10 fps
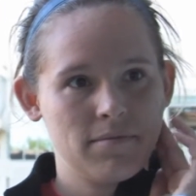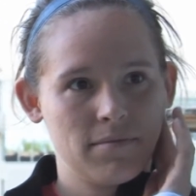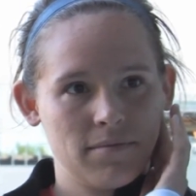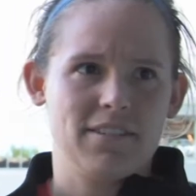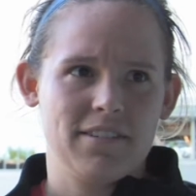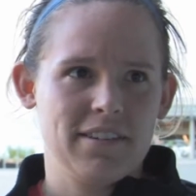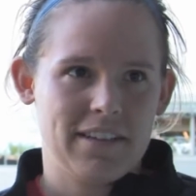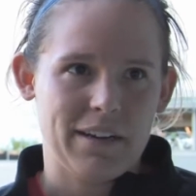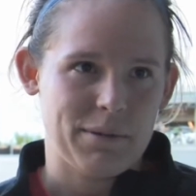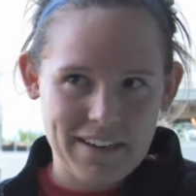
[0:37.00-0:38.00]
Yeah, I
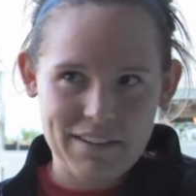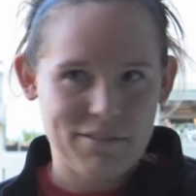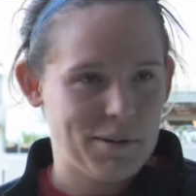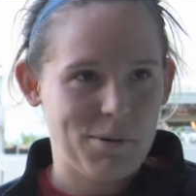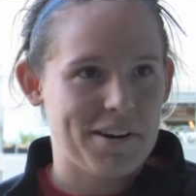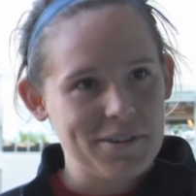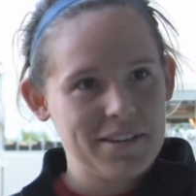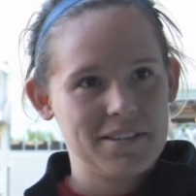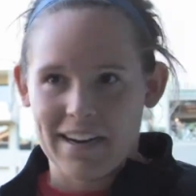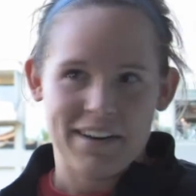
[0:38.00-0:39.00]
mean, that's what I do, so
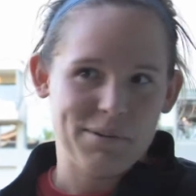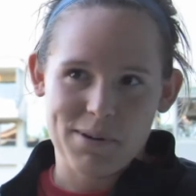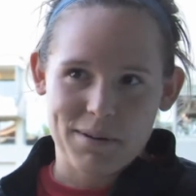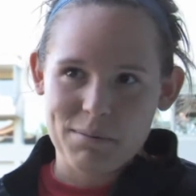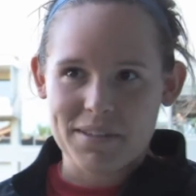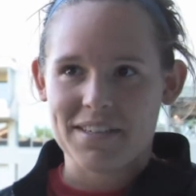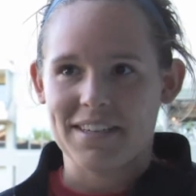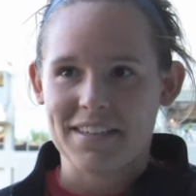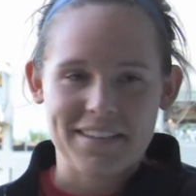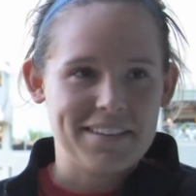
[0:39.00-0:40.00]
I don't want to
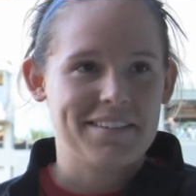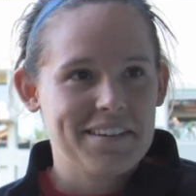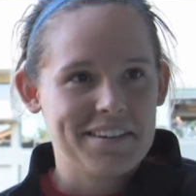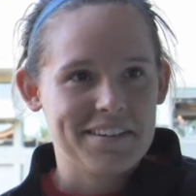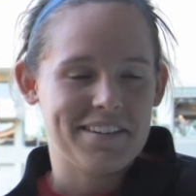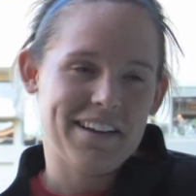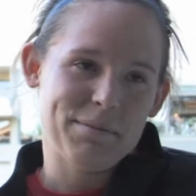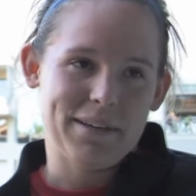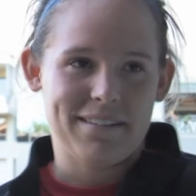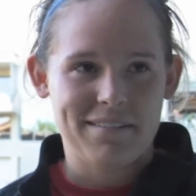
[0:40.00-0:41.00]
be taking, I
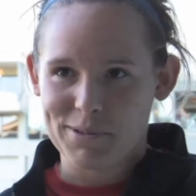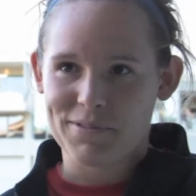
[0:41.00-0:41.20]
mean, it's